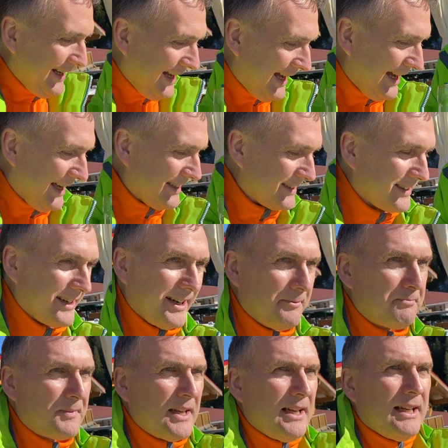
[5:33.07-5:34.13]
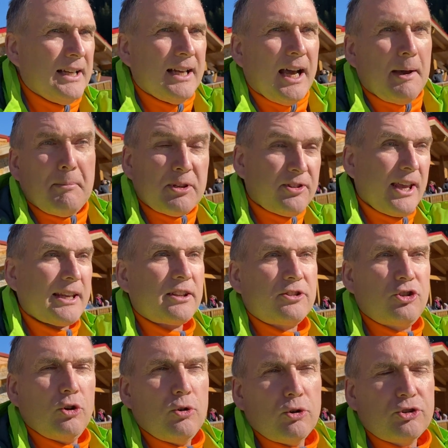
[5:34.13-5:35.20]
and I must thank
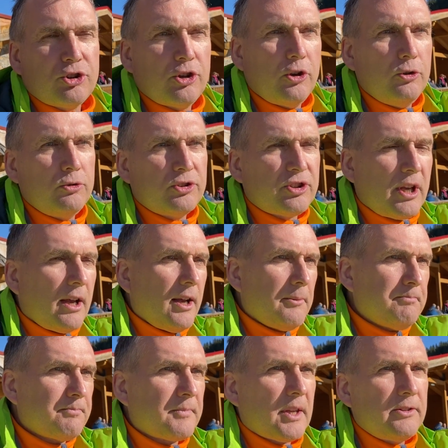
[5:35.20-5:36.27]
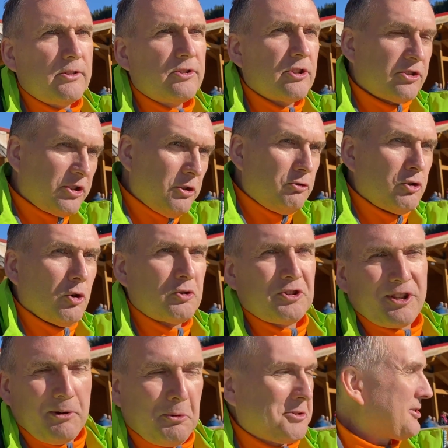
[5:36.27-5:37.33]
George, who's there's two
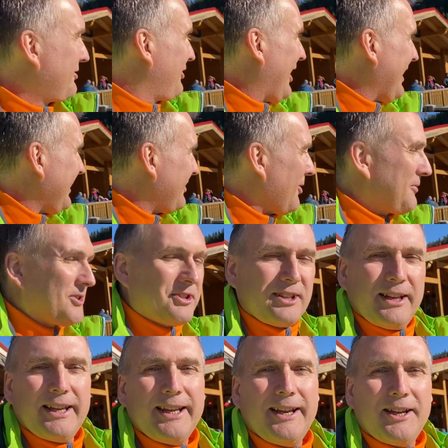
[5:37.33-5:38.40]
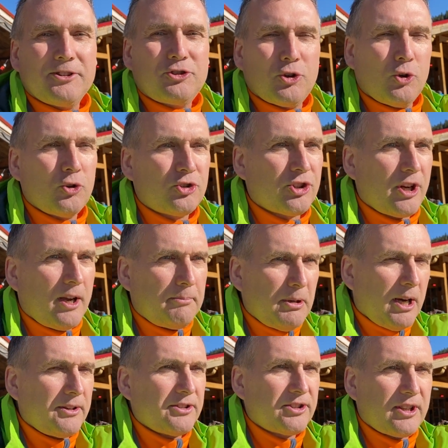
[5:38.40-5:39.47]
Georges I want to thank. Obviously, George, our
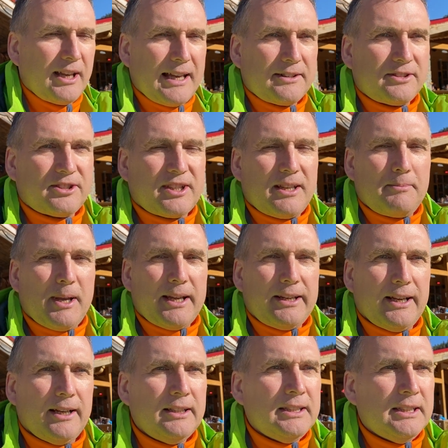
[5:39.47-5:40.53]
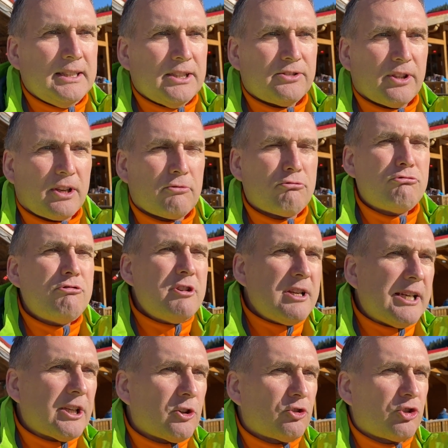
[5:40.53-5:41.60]
partners at Ski Mania, doing a
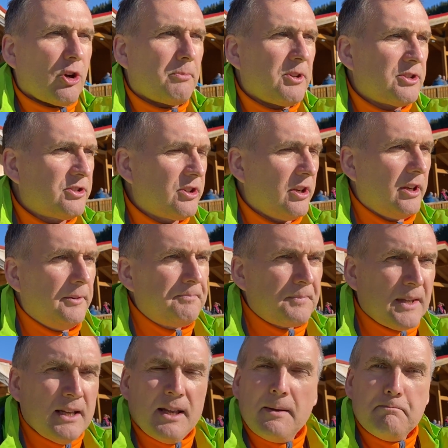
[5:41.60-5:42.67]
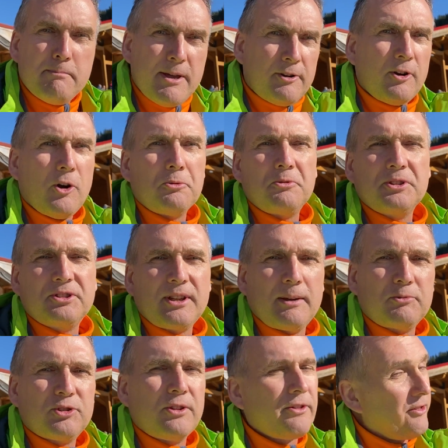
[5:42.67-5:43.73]
really good job this year. Mira on
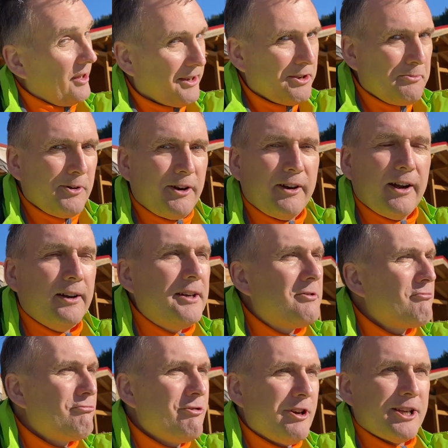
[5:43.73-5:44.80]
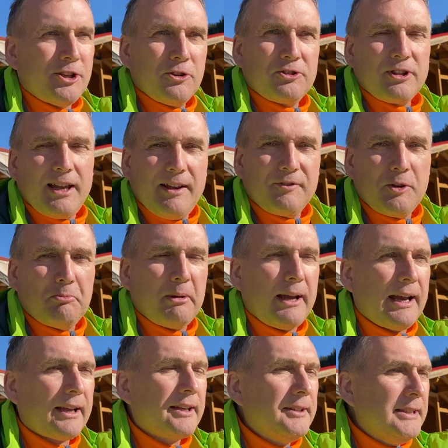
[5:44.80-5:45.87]
reception, thank you, Mira. Really good to have you
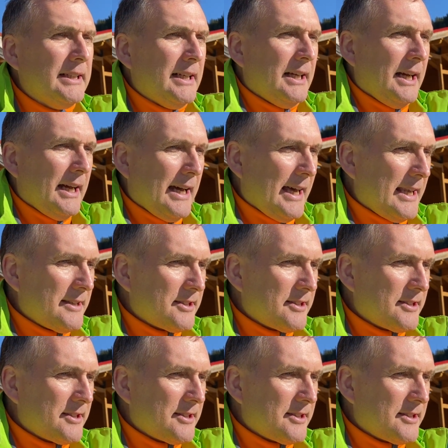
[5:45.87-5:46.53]
back. And